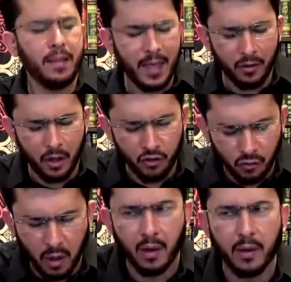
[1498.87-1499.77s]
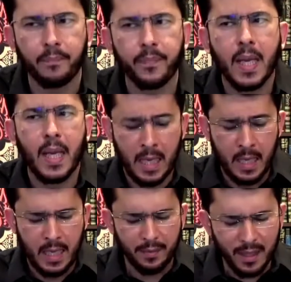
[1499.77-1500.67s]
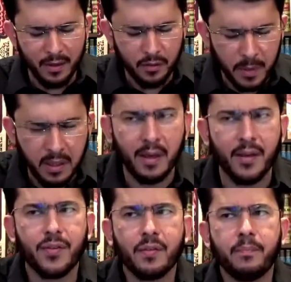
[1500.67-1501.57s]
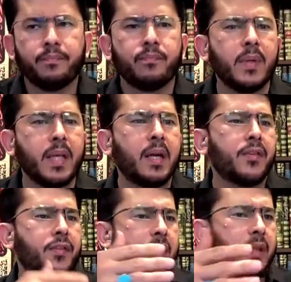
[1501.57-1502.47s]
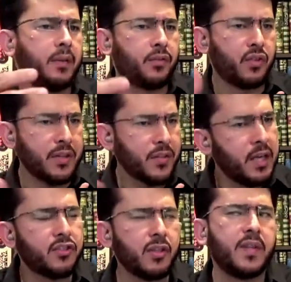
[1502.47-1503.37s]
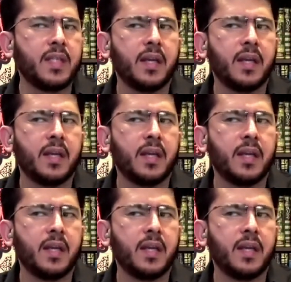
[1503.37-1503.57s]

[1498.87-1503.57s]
that is wrong. And that is because the translators of these